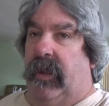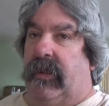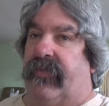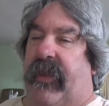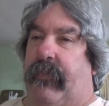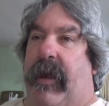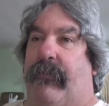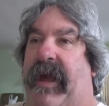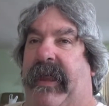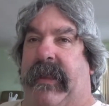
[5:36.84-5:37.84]
because they
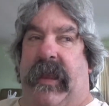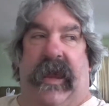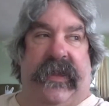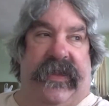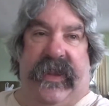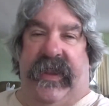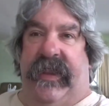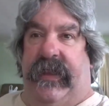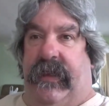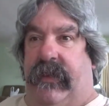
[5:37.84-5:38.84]
want my
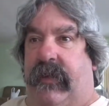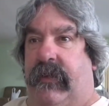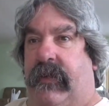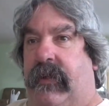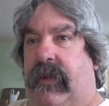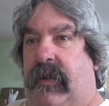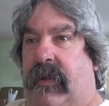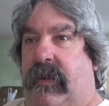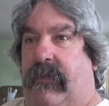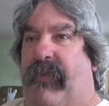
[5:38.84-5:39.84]
ID and
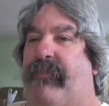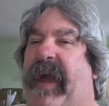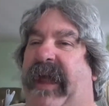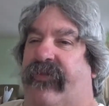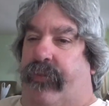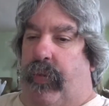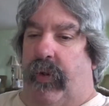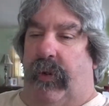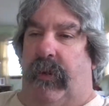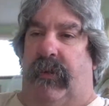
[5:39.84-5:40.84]
my
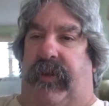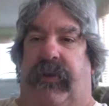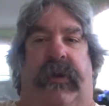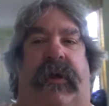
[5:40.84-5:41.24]
password and